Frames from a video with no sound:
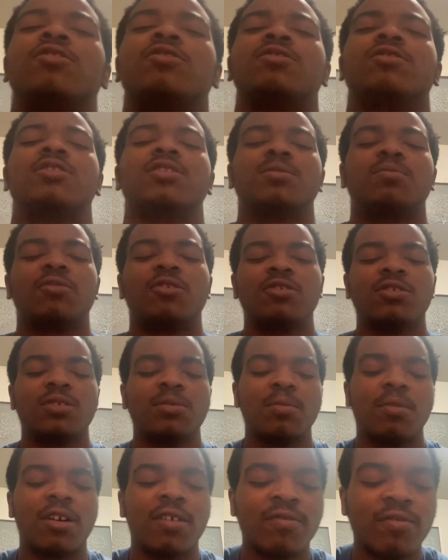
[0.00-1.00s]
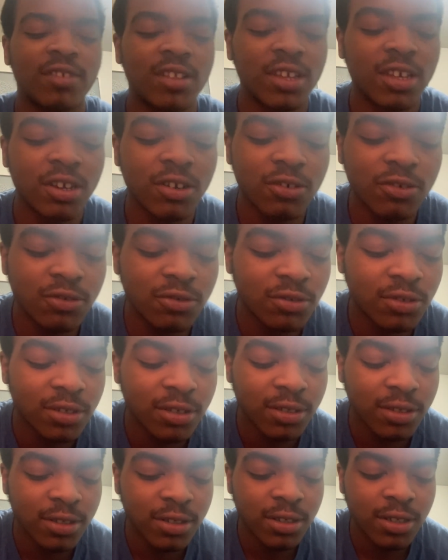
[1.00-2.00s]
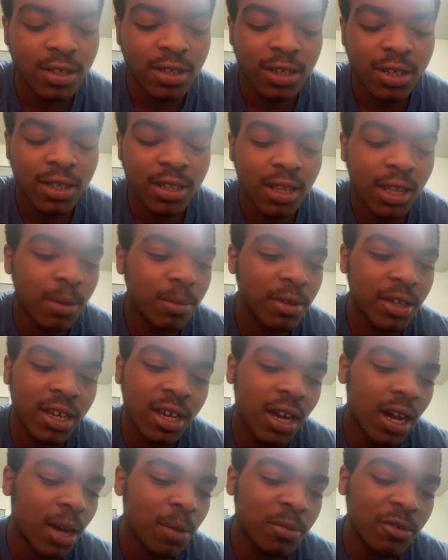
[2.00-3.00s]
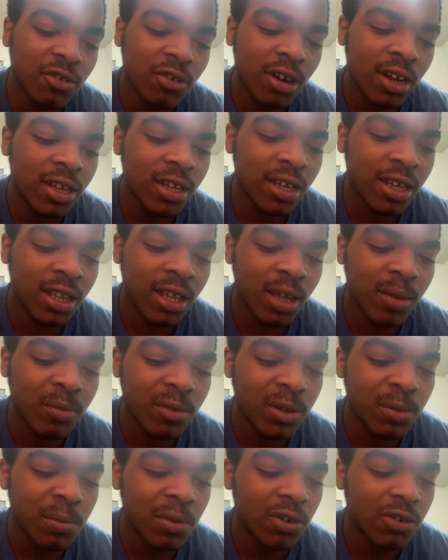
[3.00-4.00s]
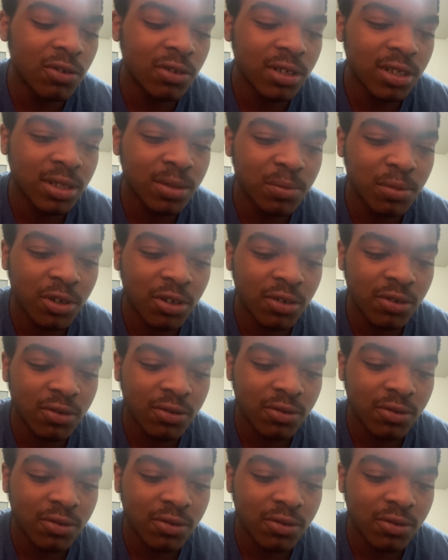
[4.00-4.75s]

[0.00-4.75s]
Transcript: Cause most of my videos they be copyrighted and they be bogus, bro.